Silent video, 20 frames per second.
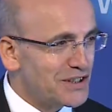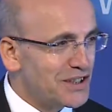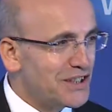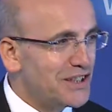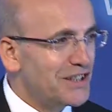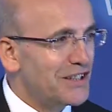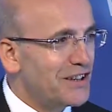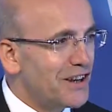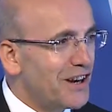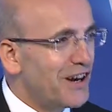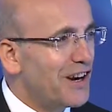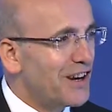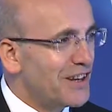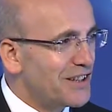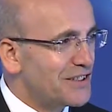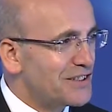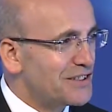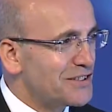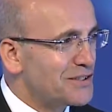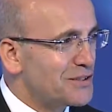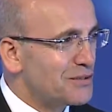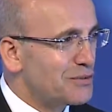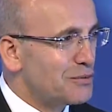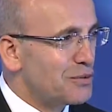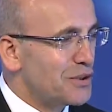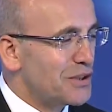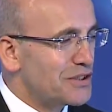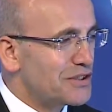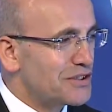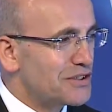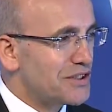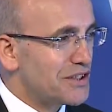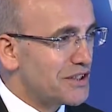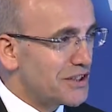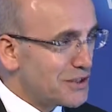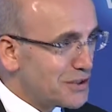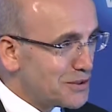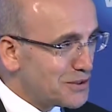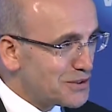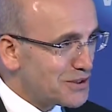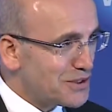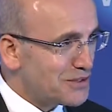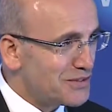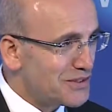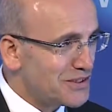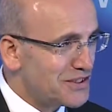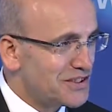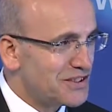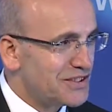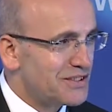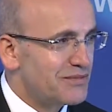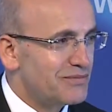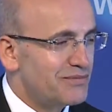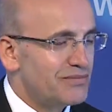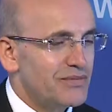key I's was inclusiveness.